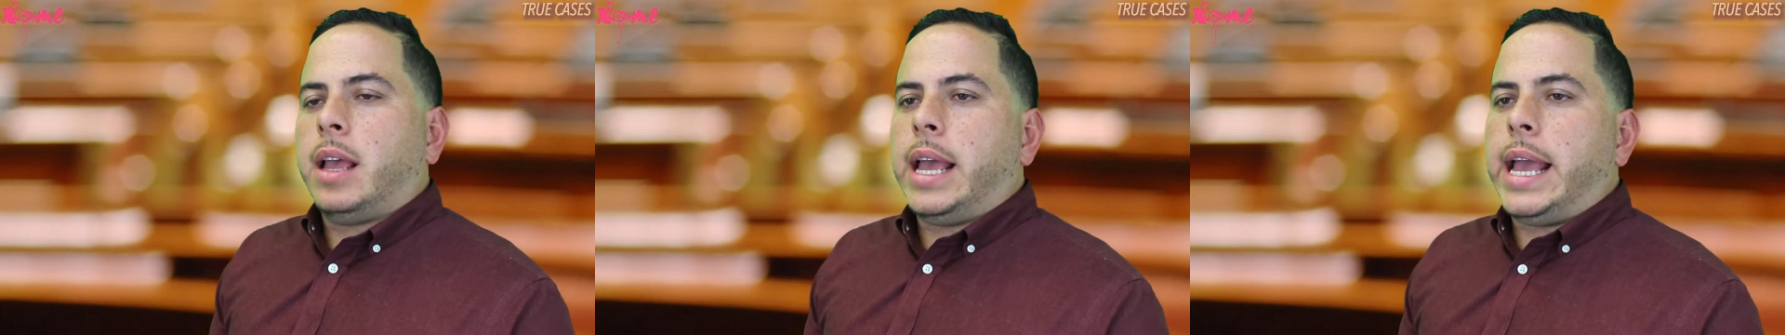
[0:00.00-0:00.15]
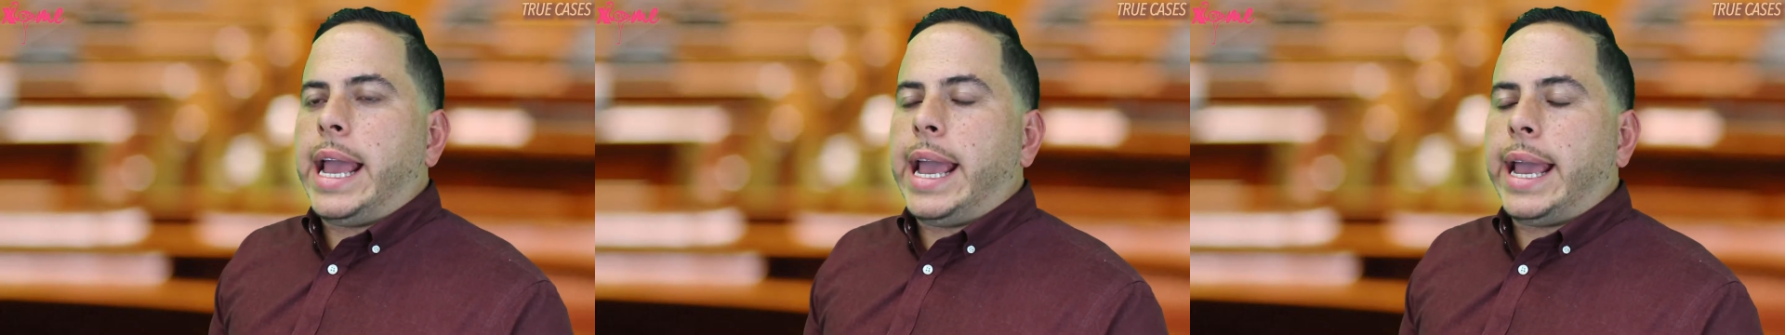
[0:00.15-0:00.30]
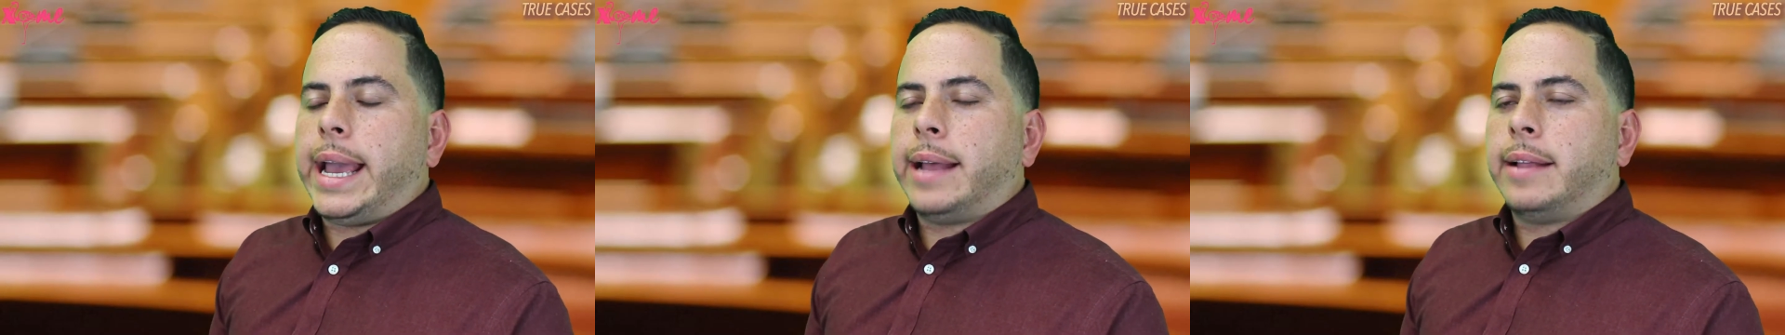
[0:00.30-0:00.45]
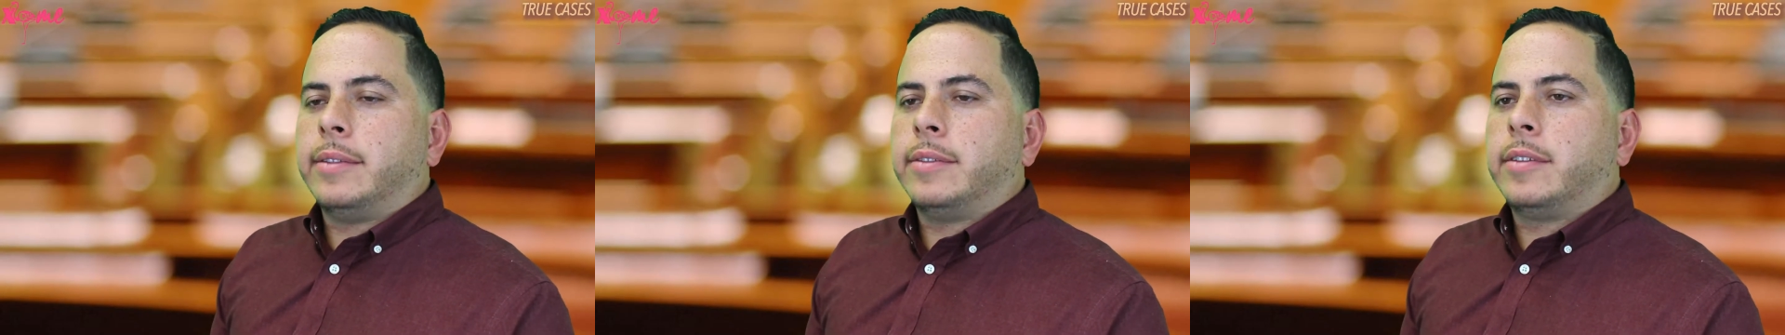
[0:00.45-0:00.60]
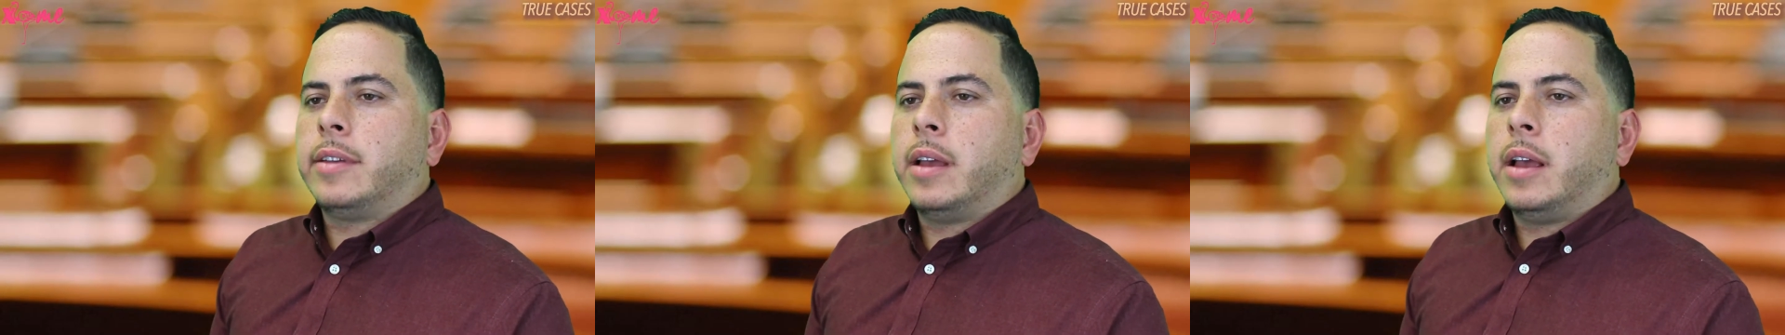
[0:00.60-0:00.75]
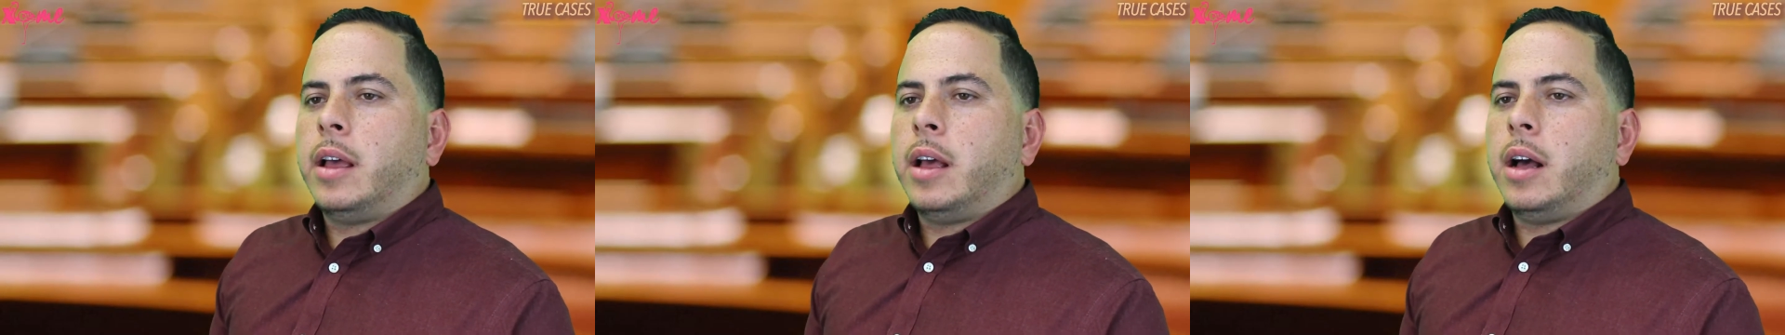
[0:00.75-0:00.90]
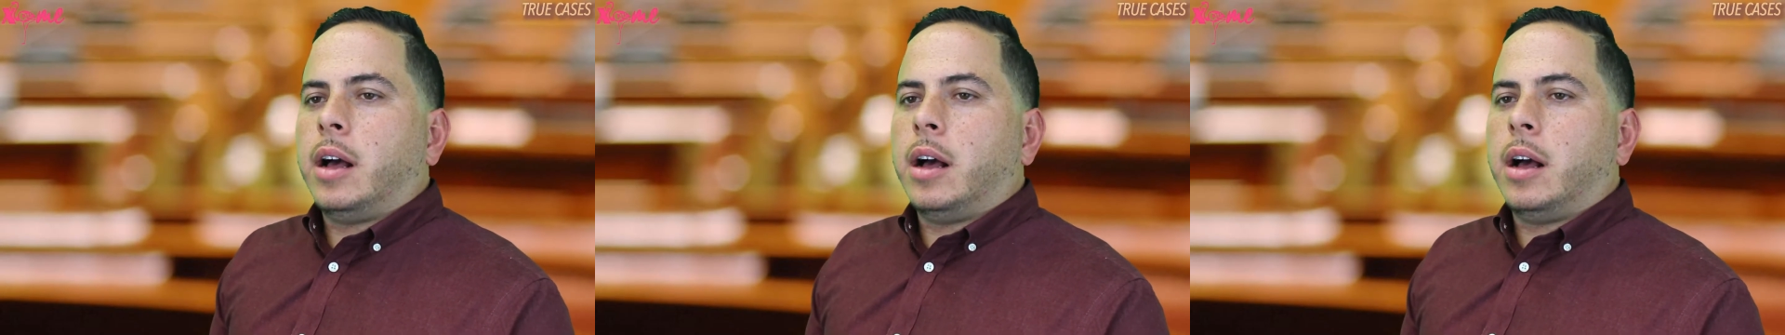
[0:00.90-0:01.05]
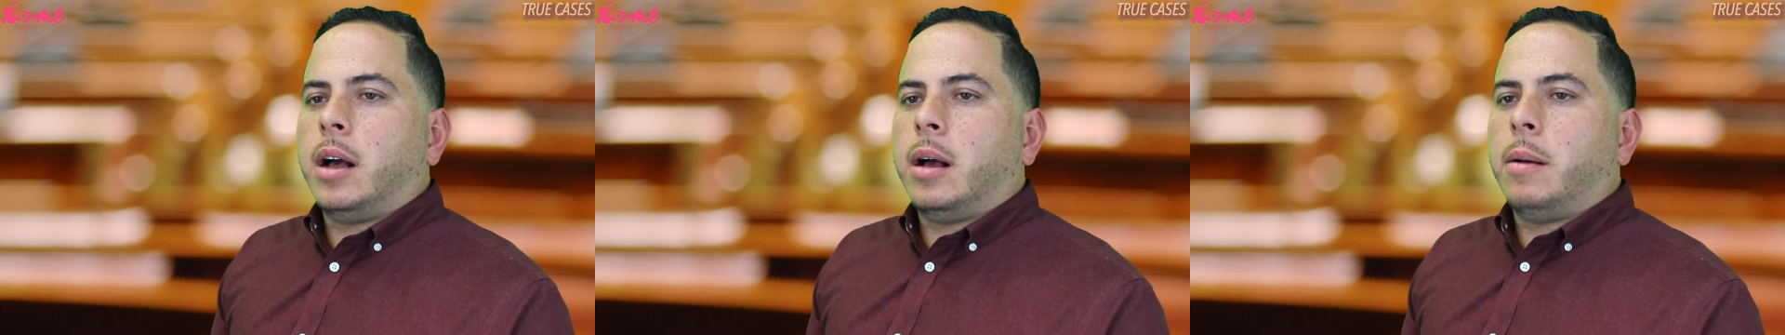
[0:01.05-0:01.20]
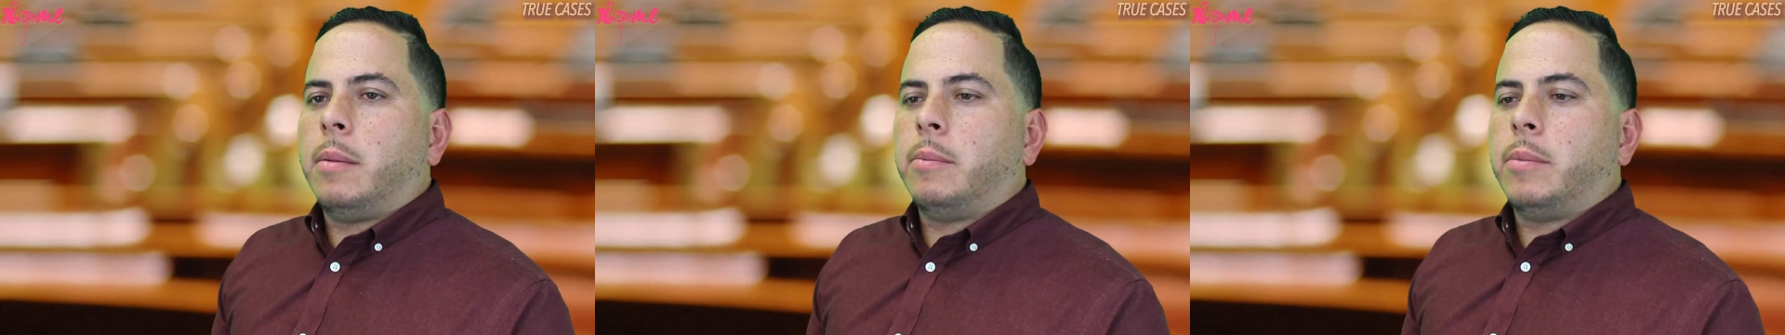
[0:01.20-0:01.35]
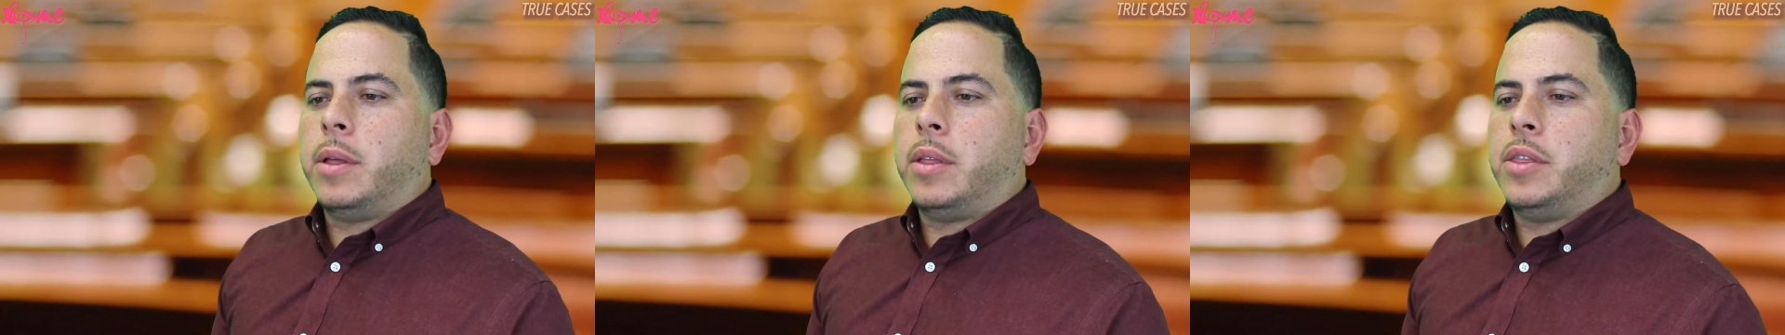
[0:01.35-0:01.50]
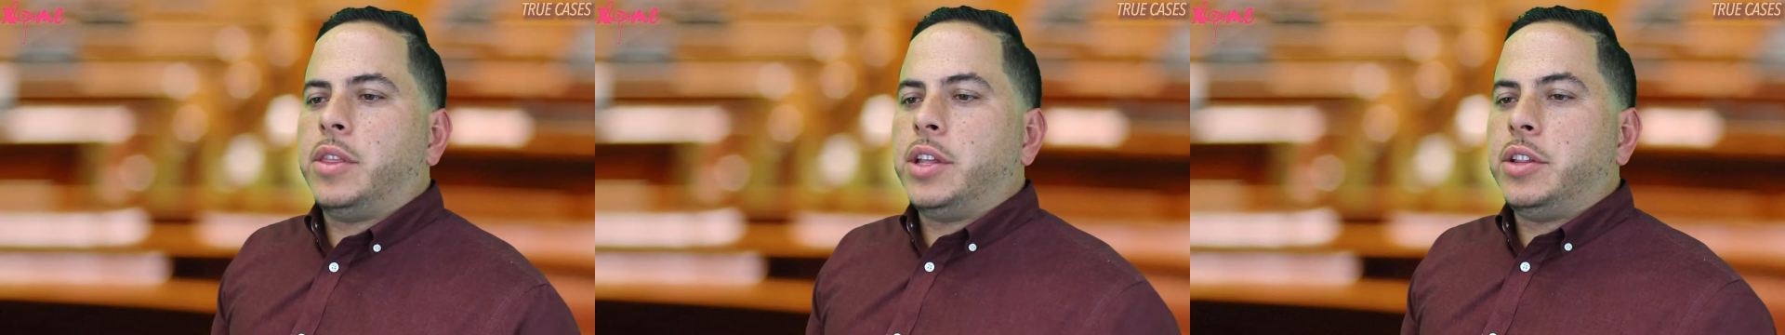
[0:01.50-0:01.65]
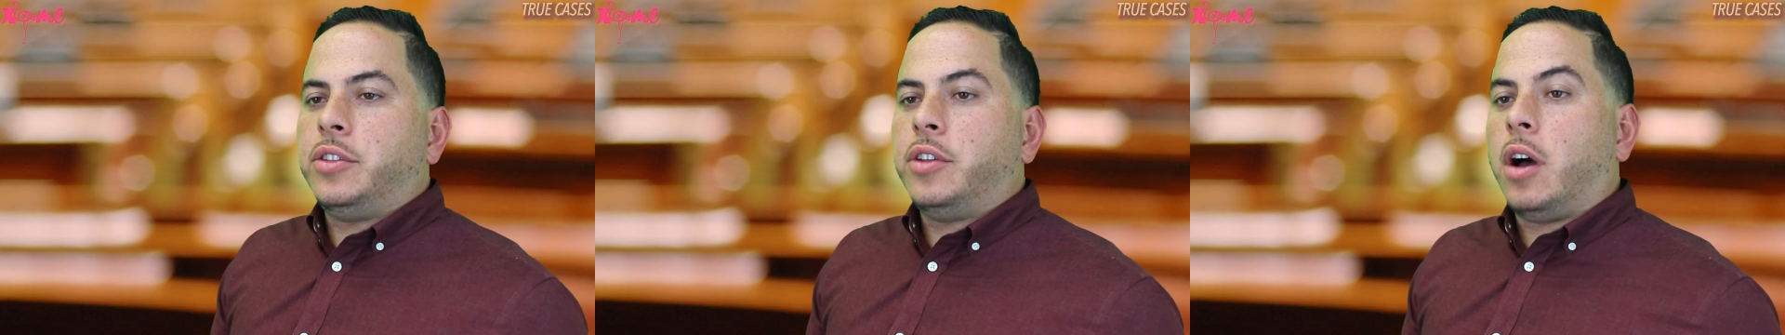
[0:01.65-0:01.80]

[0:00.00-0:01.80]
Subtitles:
and the